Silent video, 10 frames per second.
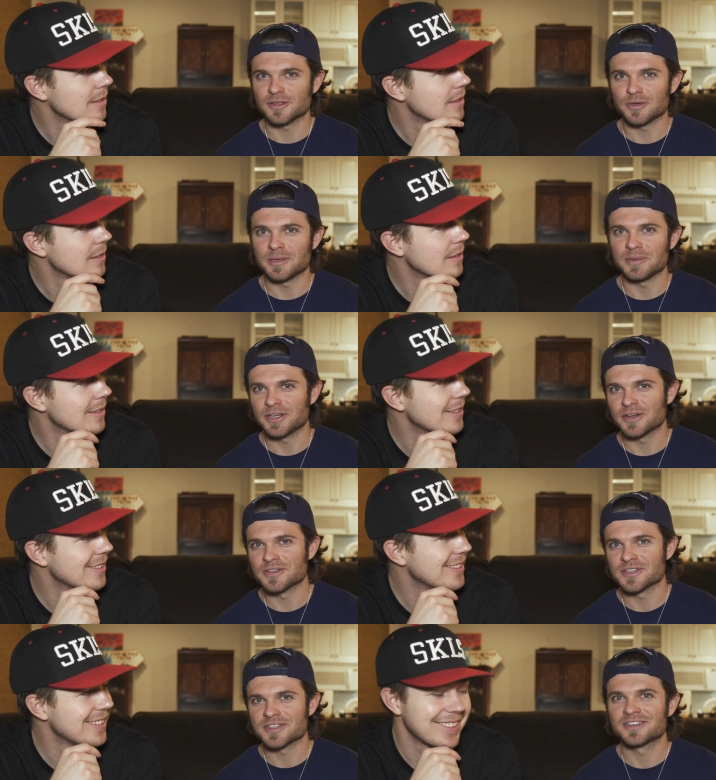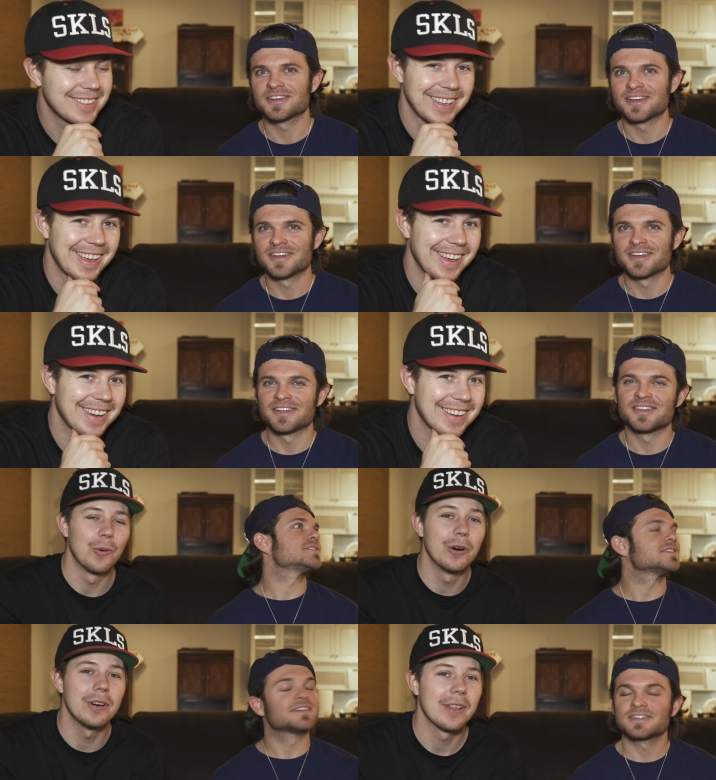Speaker 1: three amigos. Yeah.
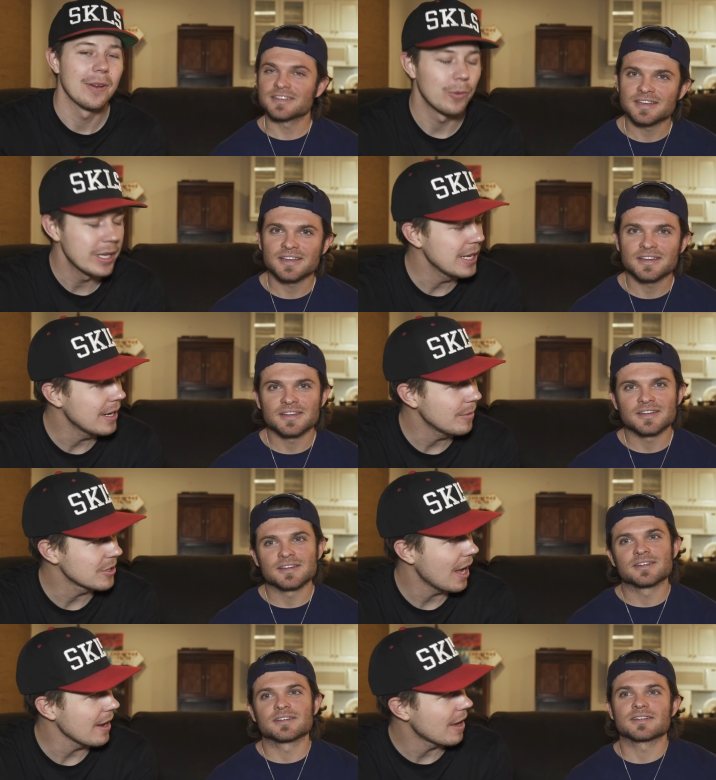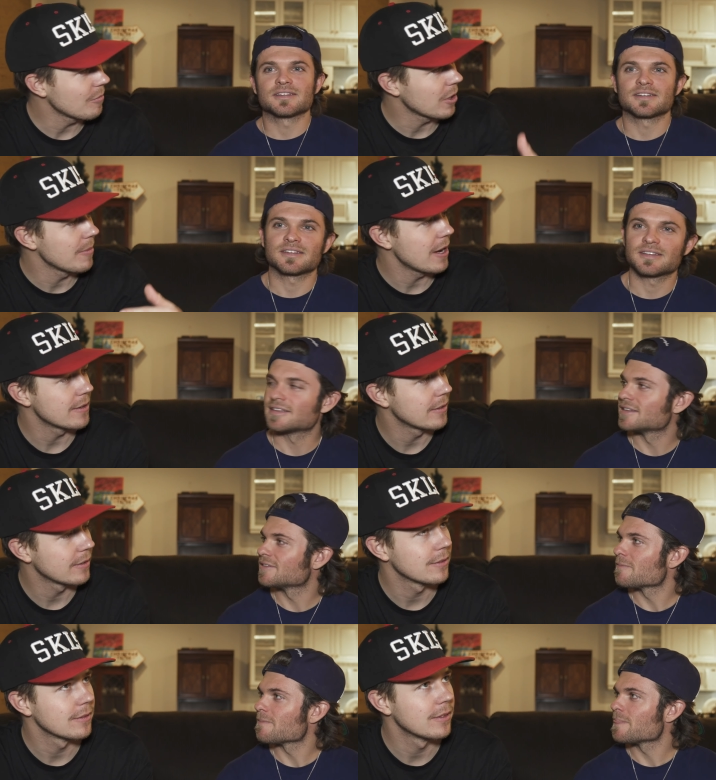Well, we need to hit up Scotty, have him come out
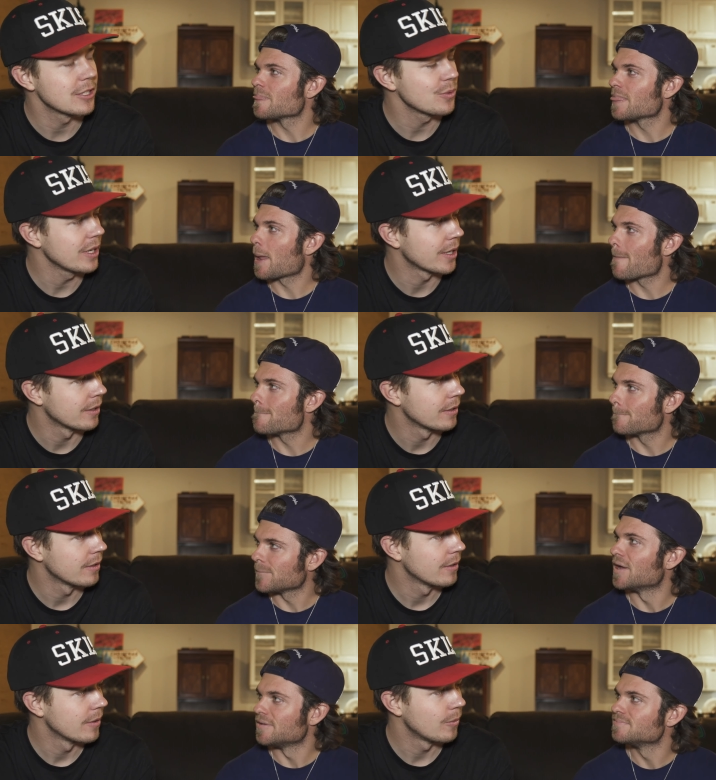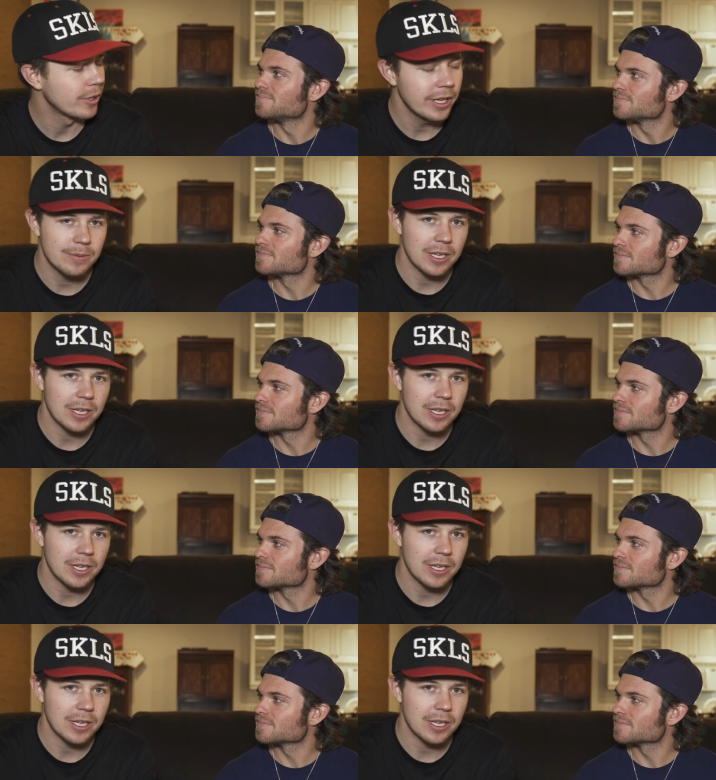this weekend. Yeah. We'll hit up